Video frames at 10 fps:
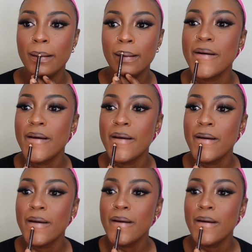and
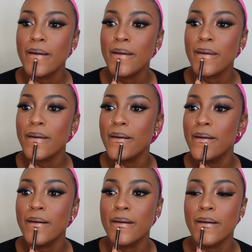you want to put it
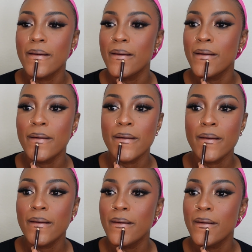right
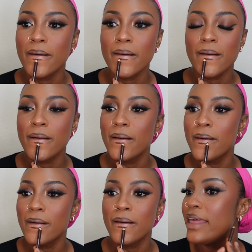below,
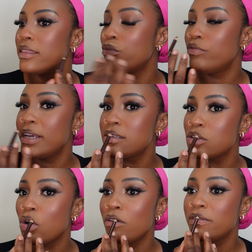and the
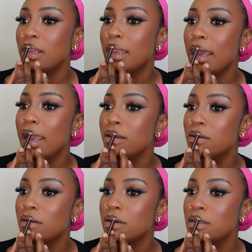rest of the line
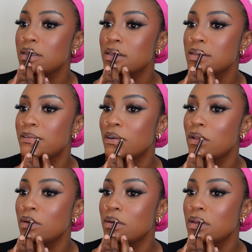you're going to just
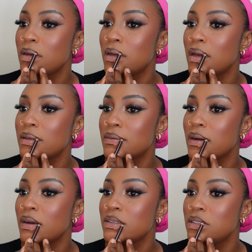follow the
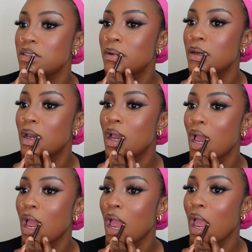natural shape
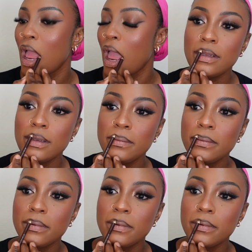of your lip.